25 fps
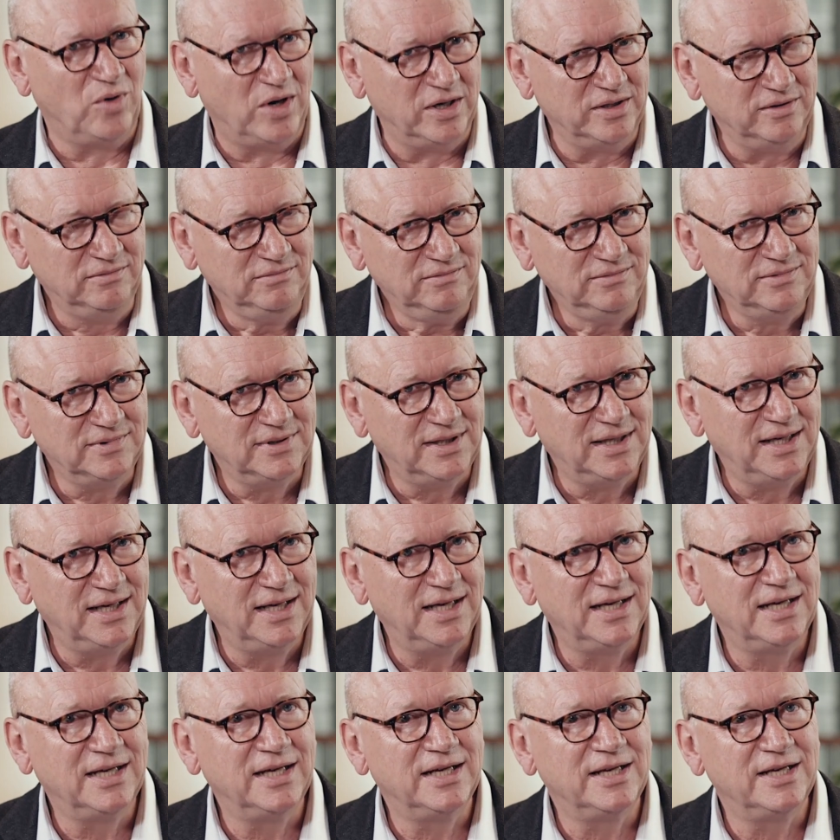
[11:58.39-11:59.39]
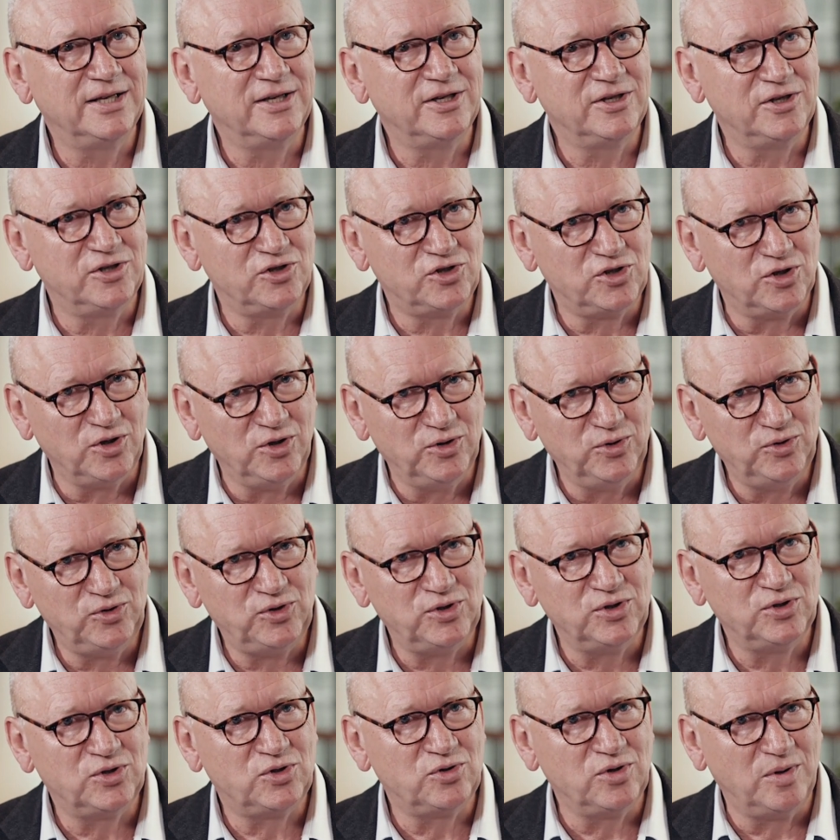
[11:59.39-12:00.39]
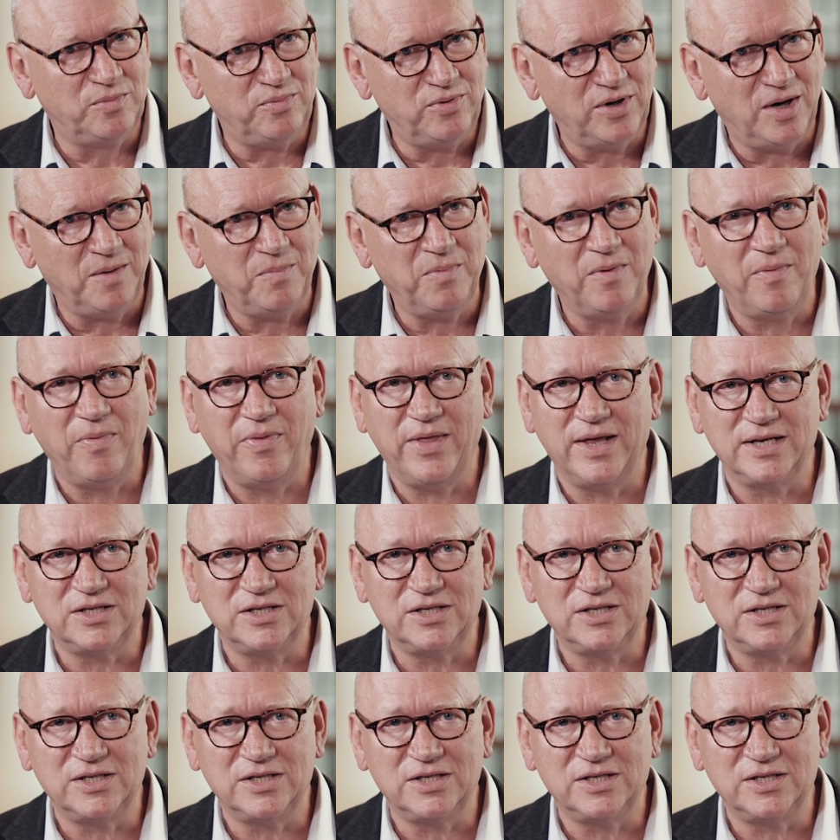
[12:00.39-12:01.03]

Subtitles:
one solution to a problem.